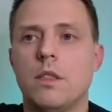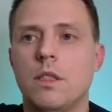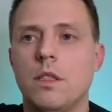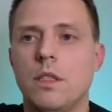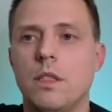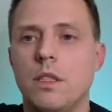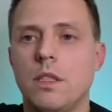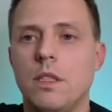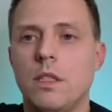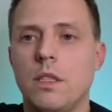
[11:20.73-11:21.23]

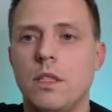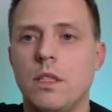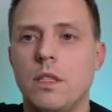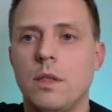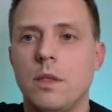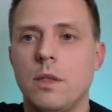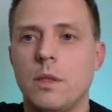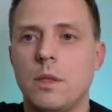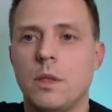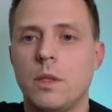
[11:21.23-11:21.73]

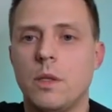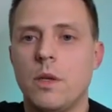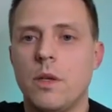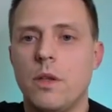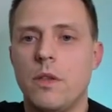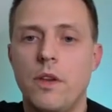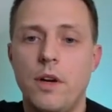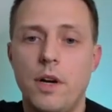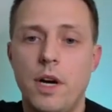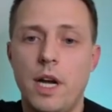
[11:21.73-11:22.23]

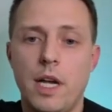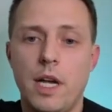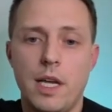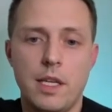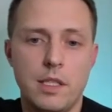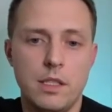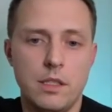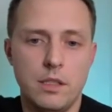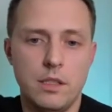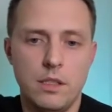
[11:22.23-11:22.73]
there are a
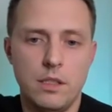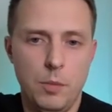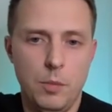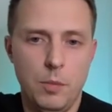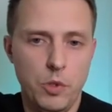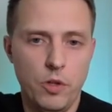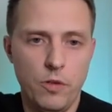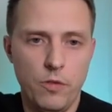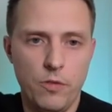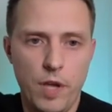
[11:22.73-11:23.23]

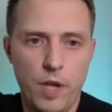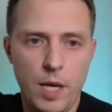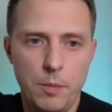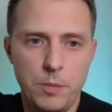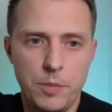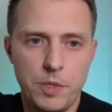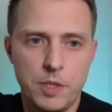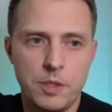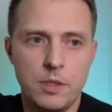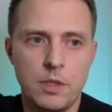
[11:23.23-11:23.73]
couple of
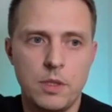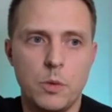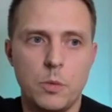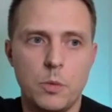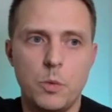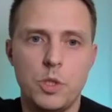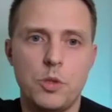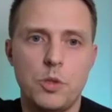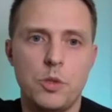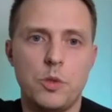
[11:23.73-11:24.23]
apps
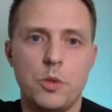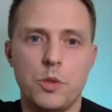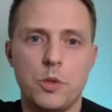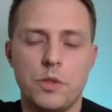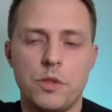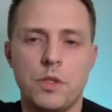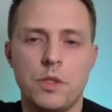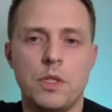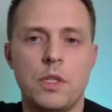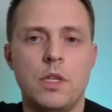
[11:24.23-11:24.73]
which
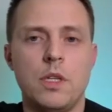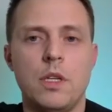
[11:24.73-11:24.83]
could